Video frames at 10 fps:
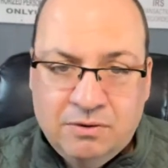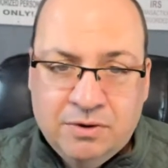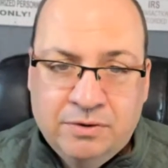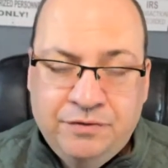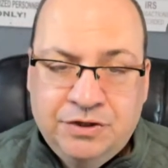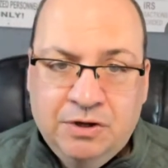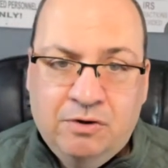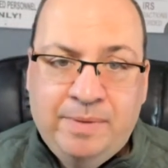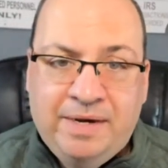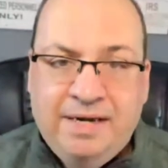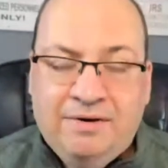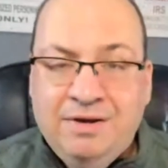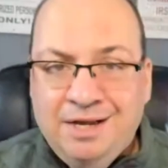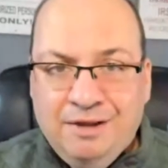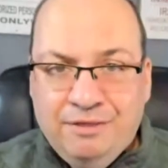earlier on the show about
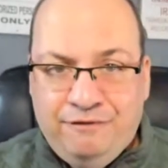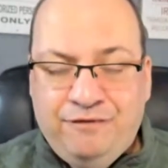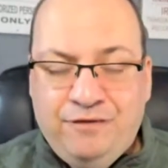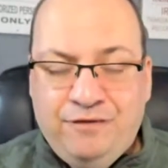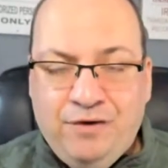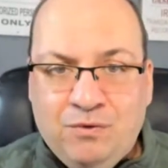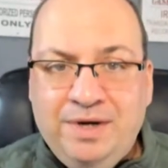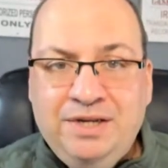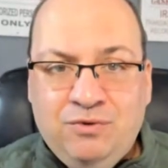how the fall